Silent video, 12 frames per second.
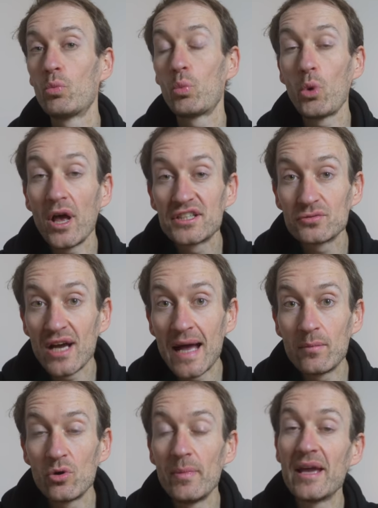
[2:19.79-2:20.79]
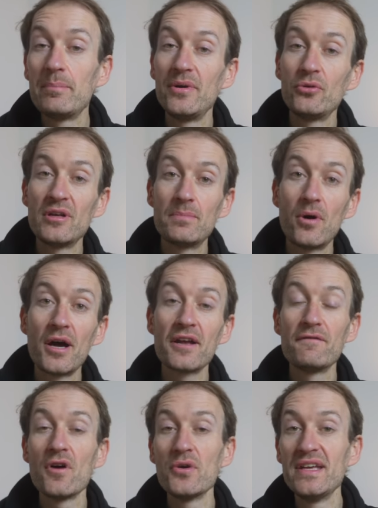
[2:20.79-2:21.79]
like SRAM will make building a
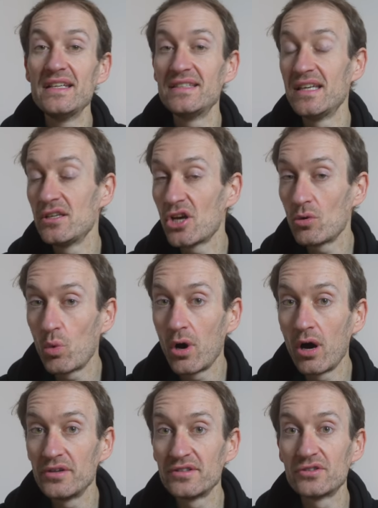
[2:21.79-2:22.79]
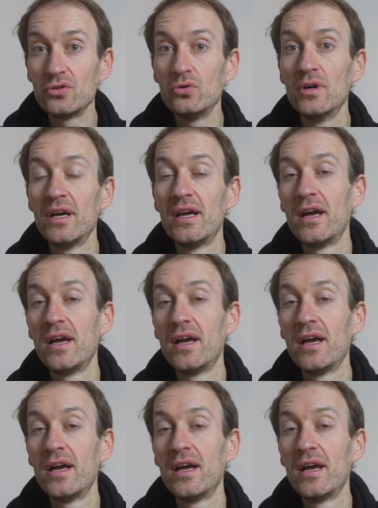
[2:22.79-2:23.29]
bike very easy, no wires at all,